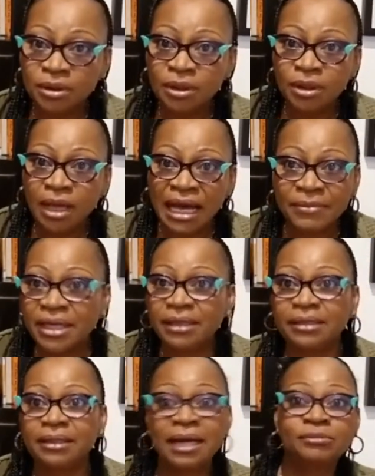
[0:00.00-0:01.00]
I
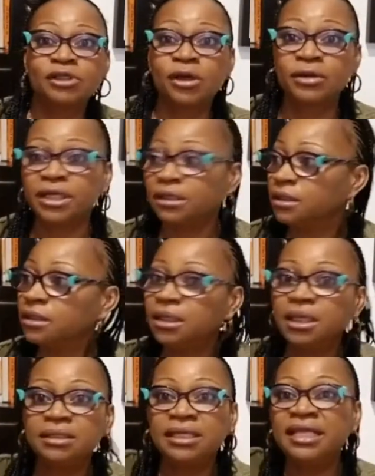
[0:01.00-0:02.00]
mean, I'm sorry.
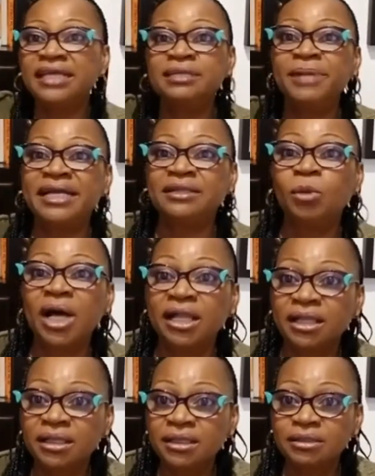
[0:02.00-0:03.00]
The lady by the
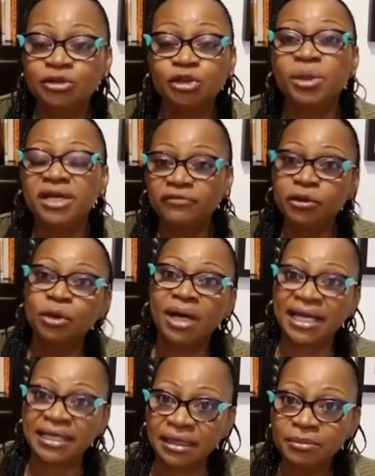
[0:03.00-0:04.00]
well, do we even know her
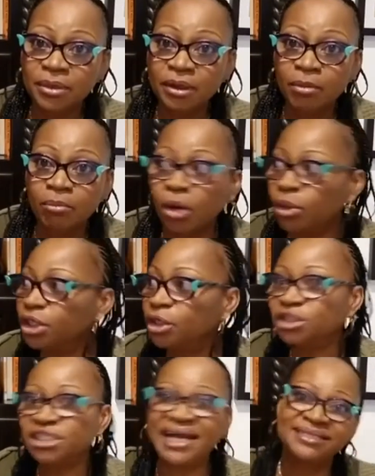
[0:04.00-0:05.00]
name? But we know she
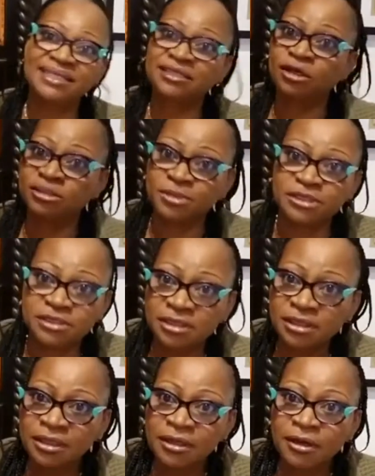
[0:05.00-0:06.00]
had 6 husbands.
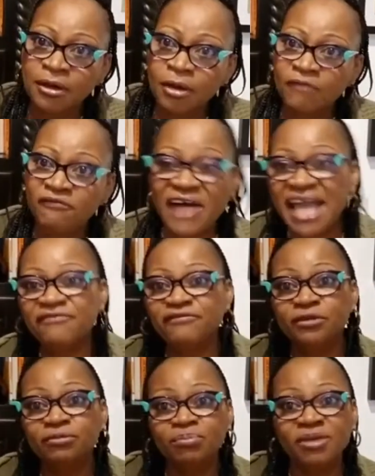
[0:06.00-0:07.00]
5
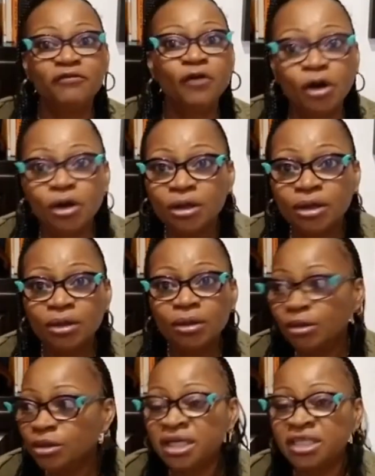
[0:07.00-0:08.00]
before
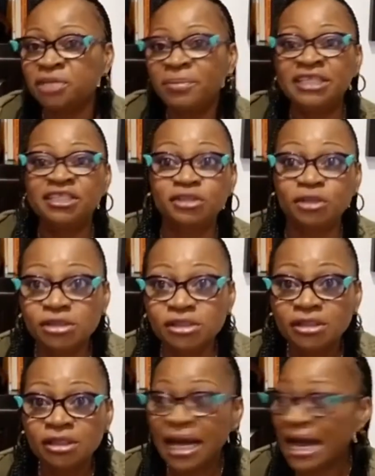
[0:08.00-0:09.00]
she met Jesus.
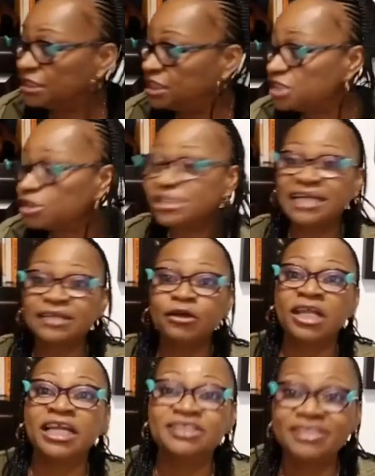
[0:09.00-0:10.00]
And Jesus
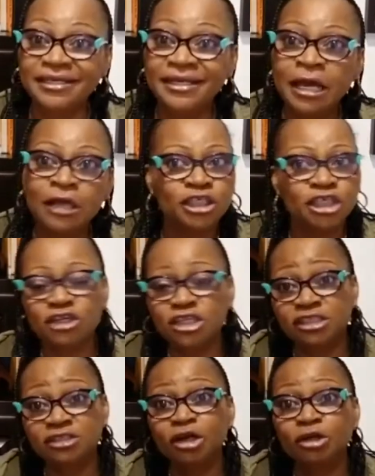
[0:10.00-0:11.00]
acknowledged it. Jesus
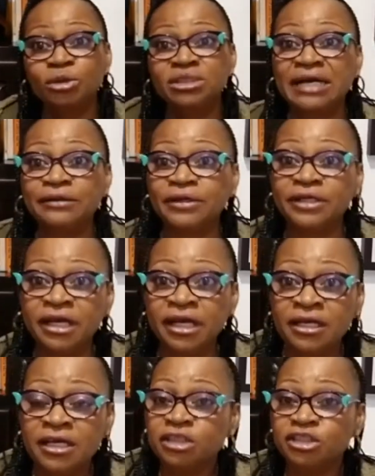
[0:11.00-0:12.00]
did not look down on her.
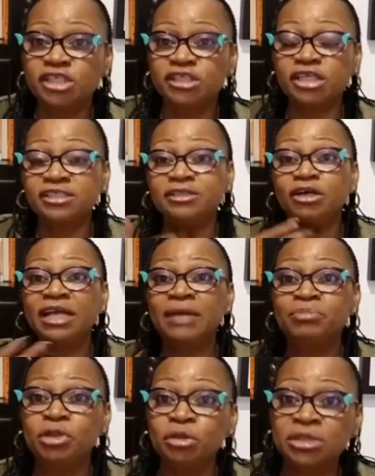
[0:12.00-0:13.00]
Jesus did not
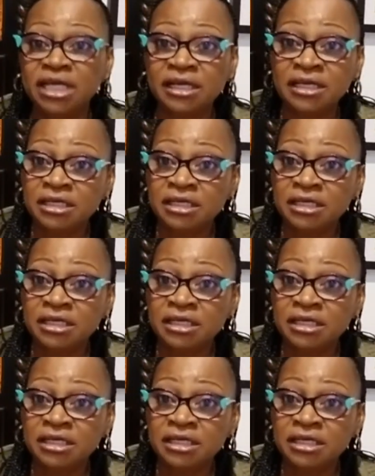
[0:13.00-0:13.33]
abuse her.